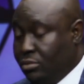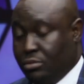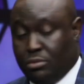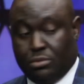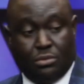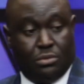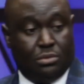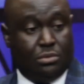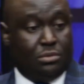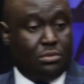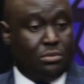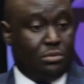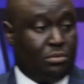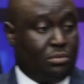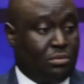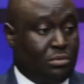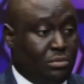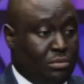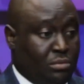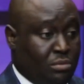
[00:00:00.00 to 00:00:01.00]

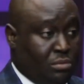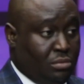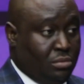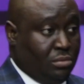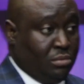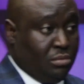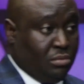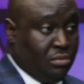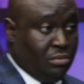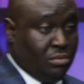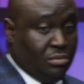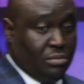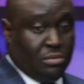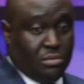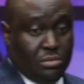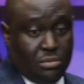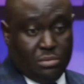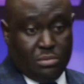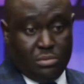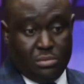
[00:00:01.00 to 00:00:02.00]

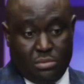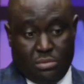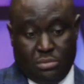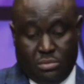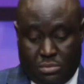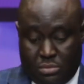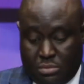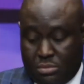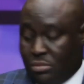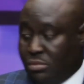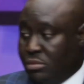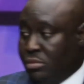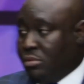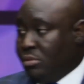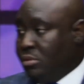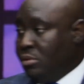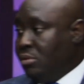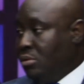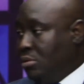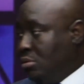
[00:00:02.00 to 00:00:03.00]

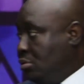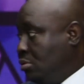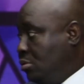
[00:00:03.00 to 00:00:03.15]
No one is speaking in this clip.